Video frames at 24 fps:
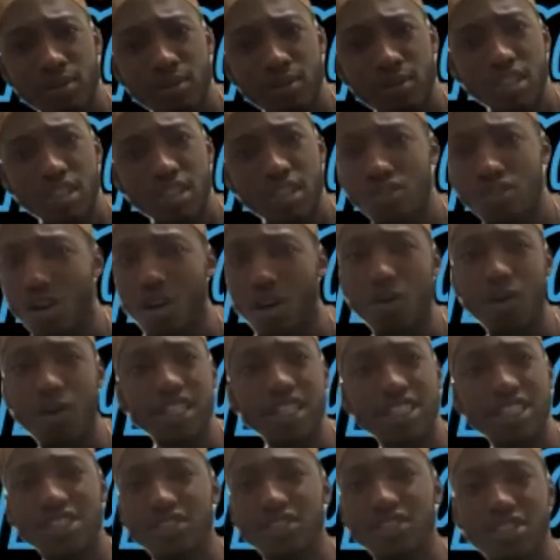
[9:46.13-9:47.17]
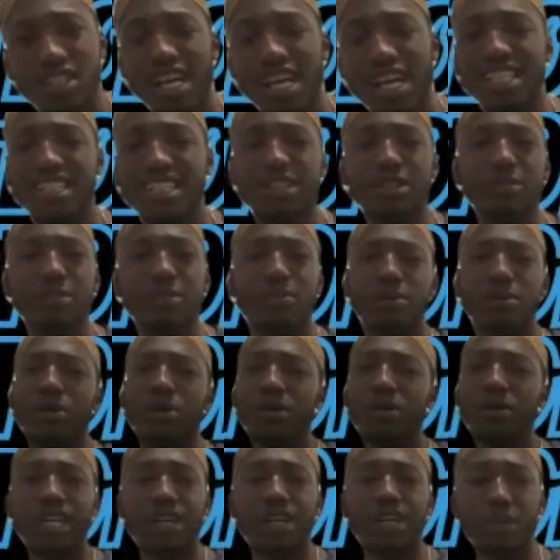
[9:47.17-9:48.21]
You always doing that to the point where
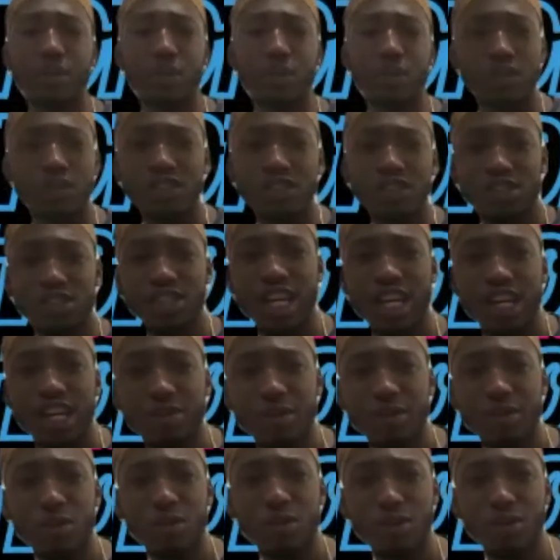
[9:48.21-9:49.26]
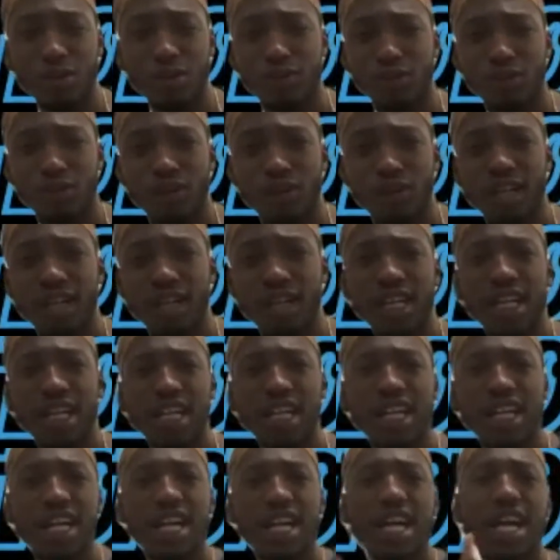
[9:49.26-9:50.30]
they reward you, gave you reward for it.
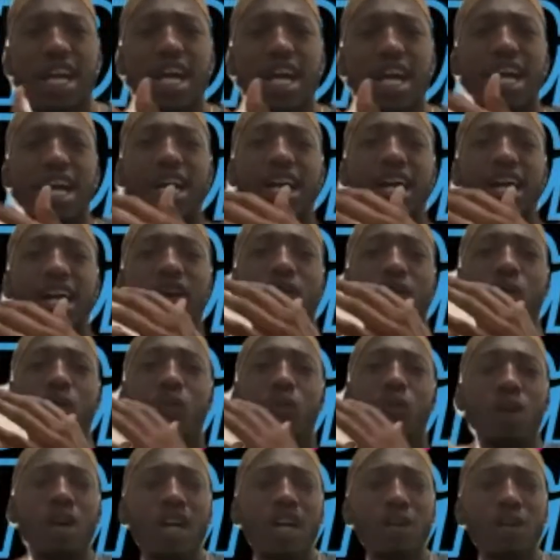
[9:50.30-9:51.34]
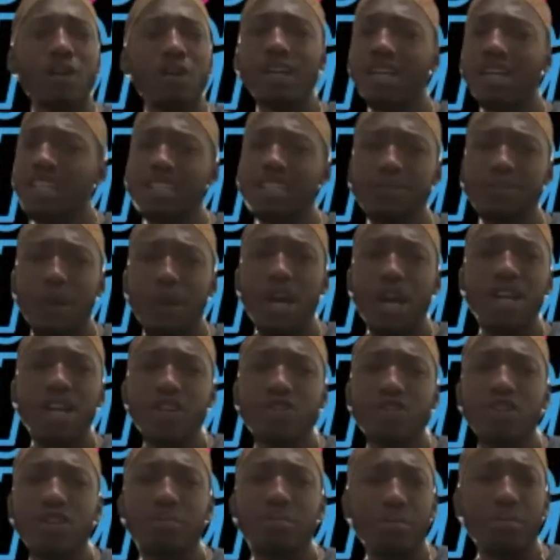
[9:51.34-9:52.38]
What inspired you
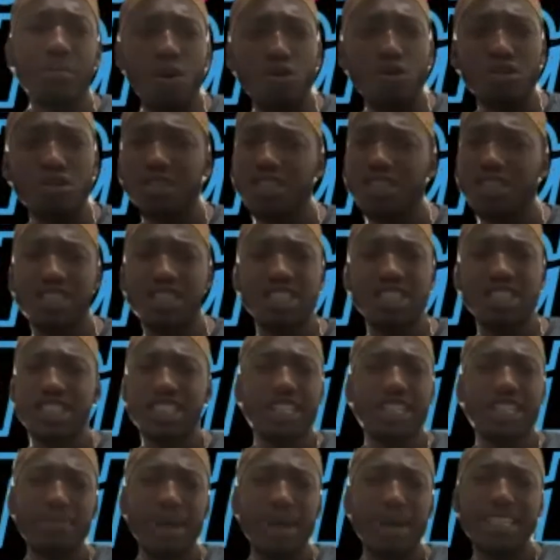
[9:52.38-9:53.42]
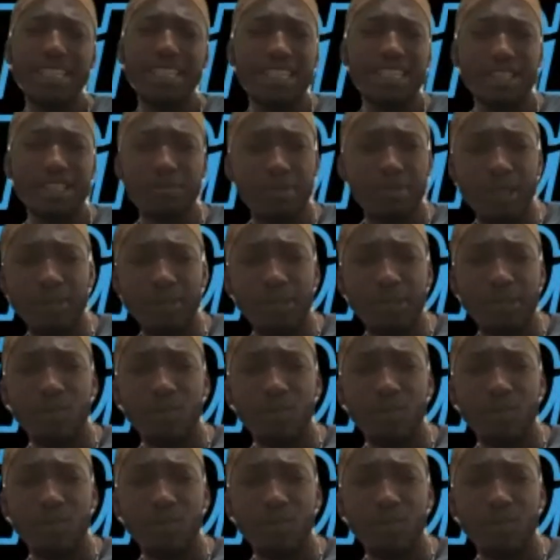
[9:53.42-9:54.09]
the most to just give back to the people?